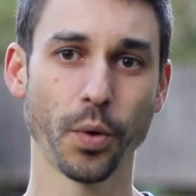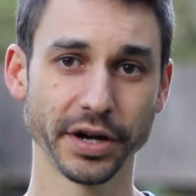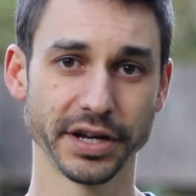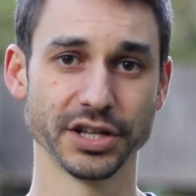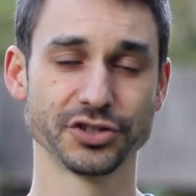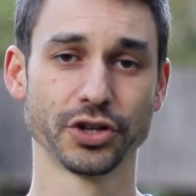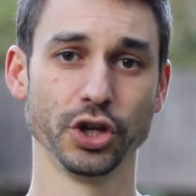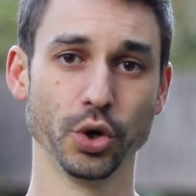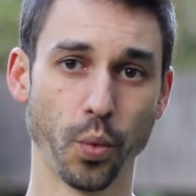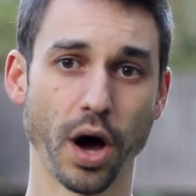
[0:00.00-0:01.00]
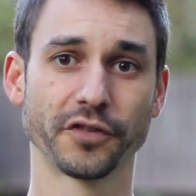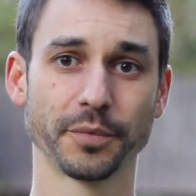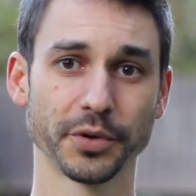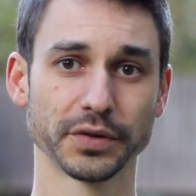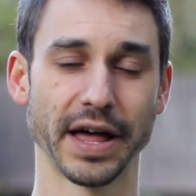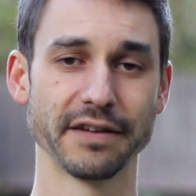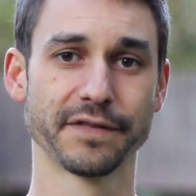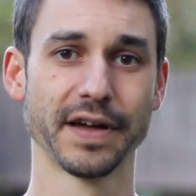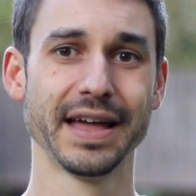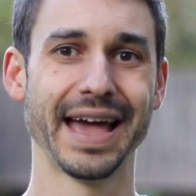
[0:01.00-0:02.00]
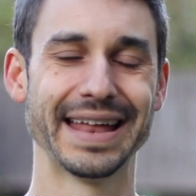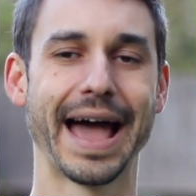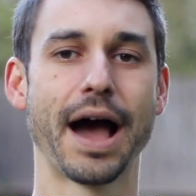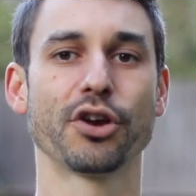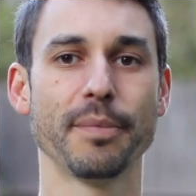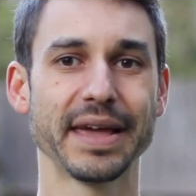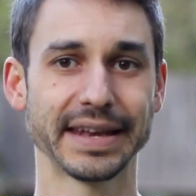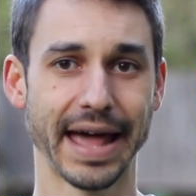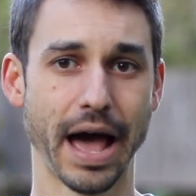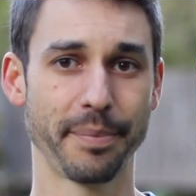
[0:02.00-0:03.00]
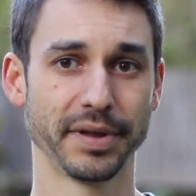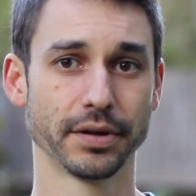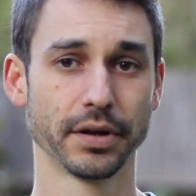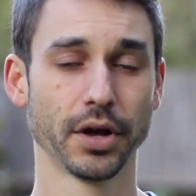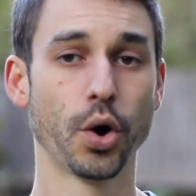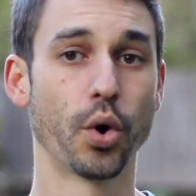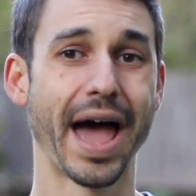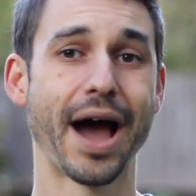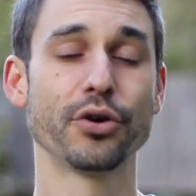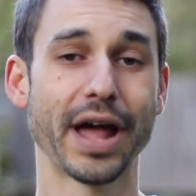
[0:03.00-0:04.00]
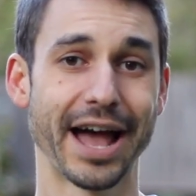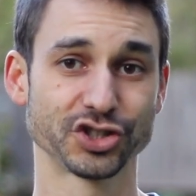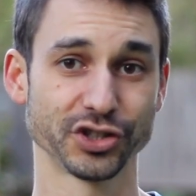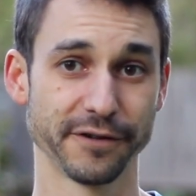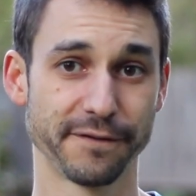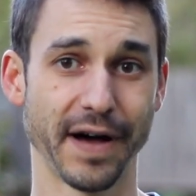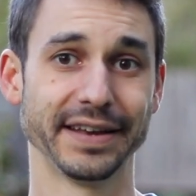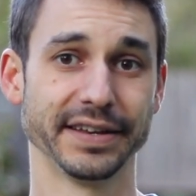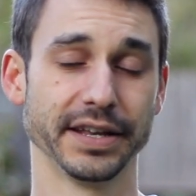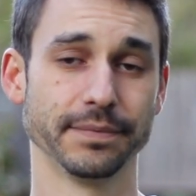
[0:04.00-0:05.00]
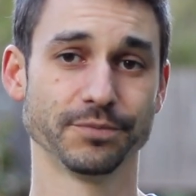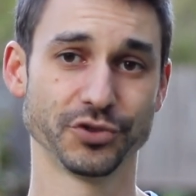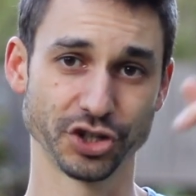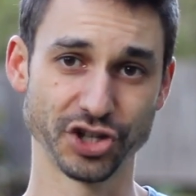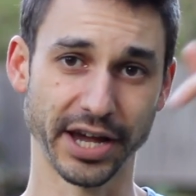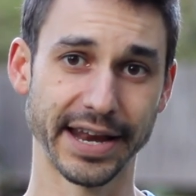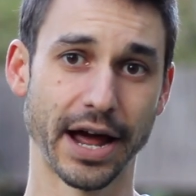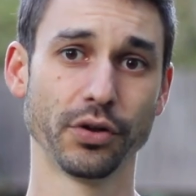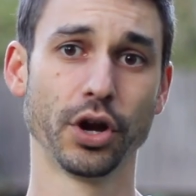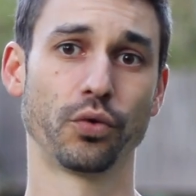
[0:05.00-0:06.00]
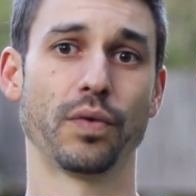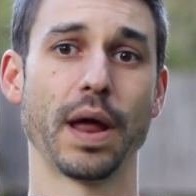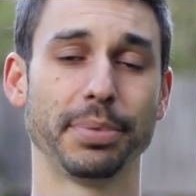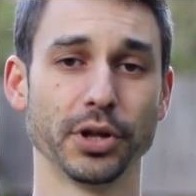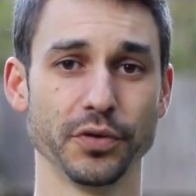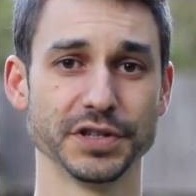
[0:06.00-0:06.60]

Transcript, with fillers: what it is you want from your life and how to make it happen or how to actually find it. So you can check it out right below